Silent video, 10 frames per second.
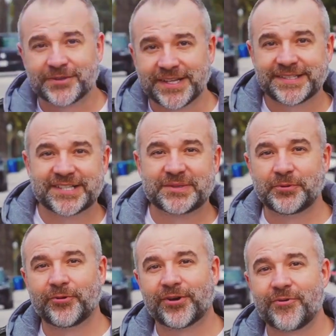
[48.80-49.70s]
let's
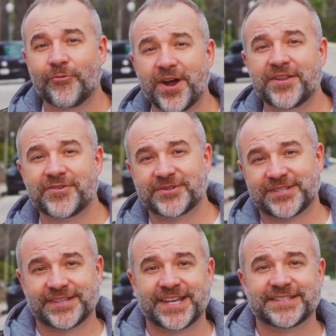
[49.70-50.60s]
explore what
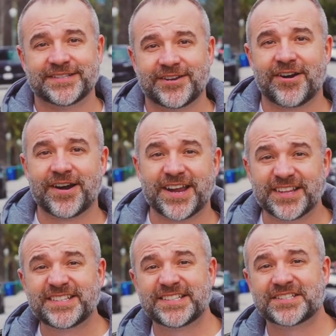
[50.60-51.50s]
those lessons are, and
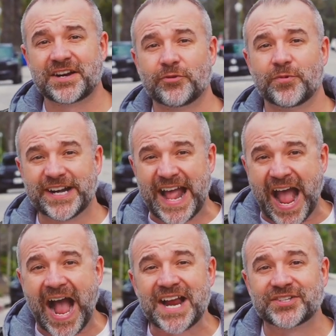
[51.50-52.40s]
let's discover what it
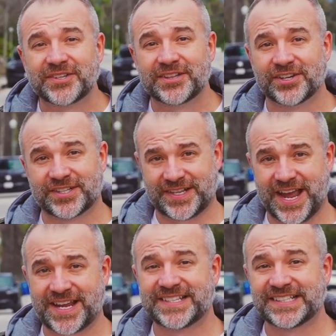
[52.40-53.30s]
actually looks
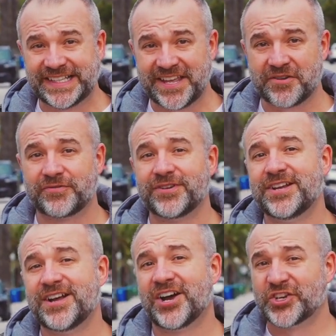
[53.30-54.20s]
like to live
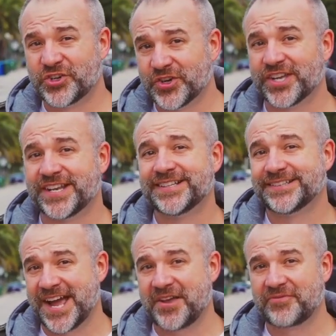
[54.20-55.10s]
a good
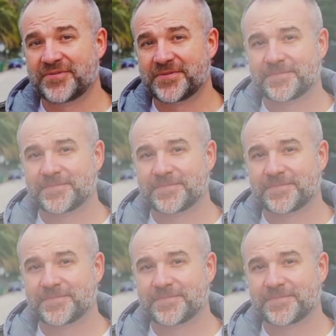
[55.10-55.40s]
life.